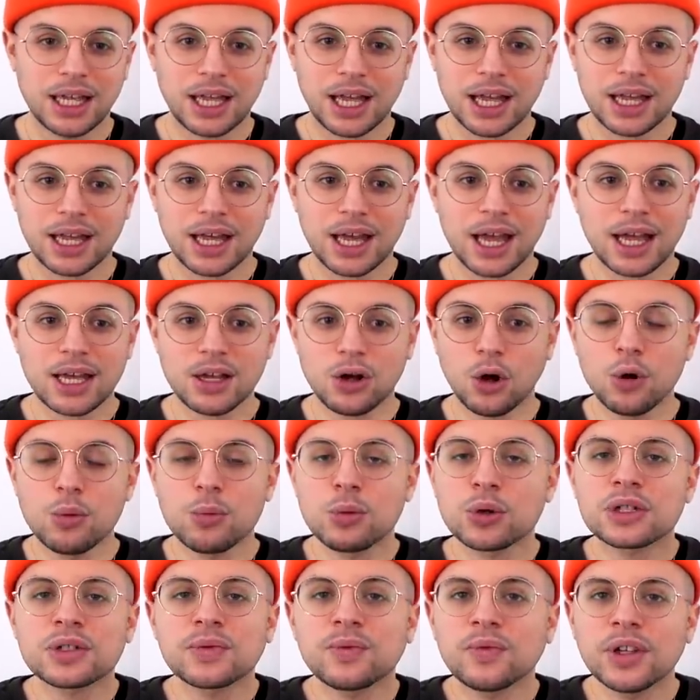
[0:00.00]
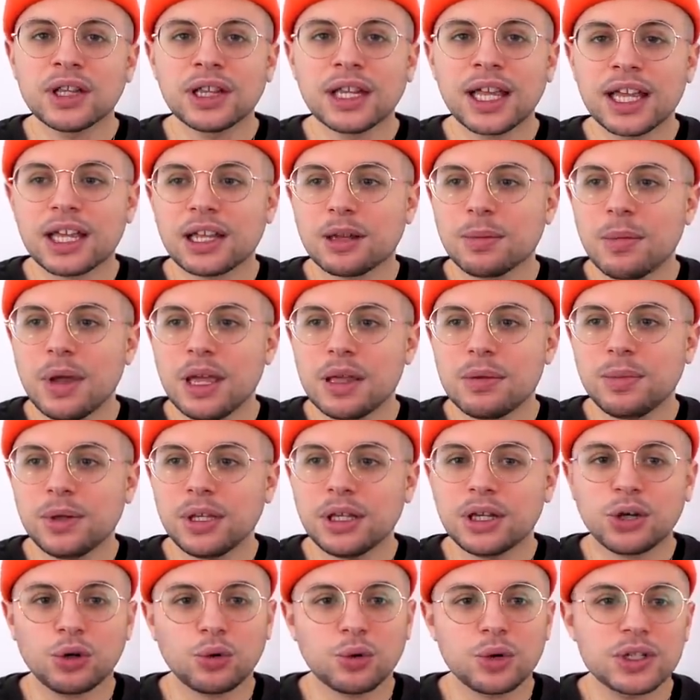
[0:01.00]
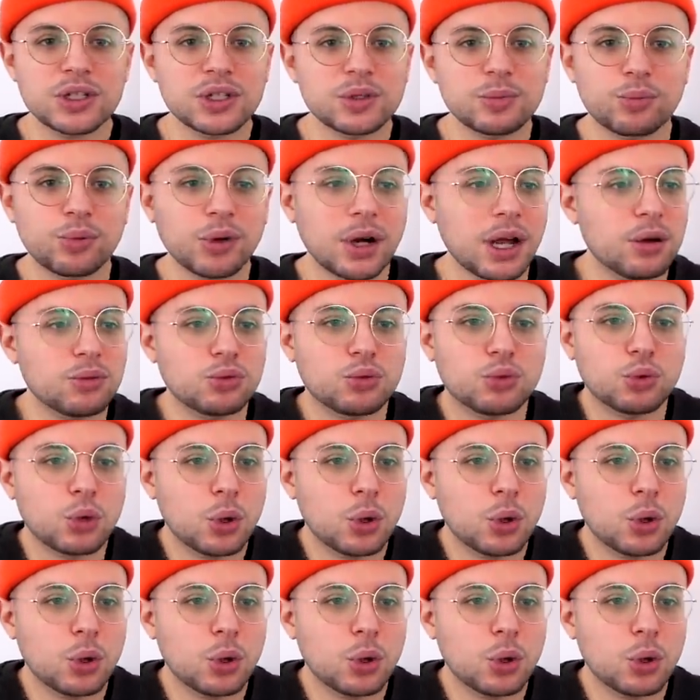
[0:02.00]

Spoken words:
I almost feel like maybe Chris Brown